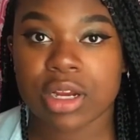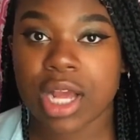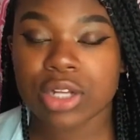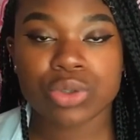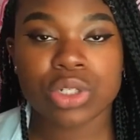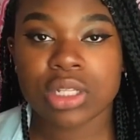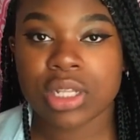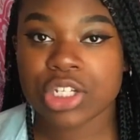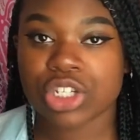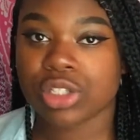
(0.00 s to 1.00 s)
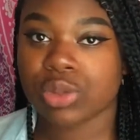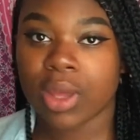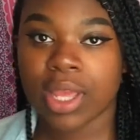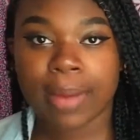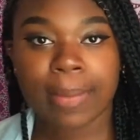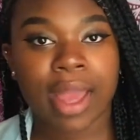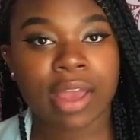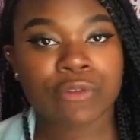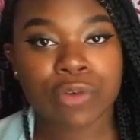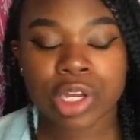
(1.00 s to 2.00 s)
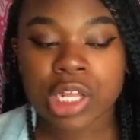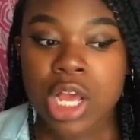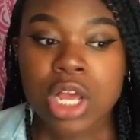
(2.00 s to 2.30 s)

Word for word: not doing anything, just swinging back and forth.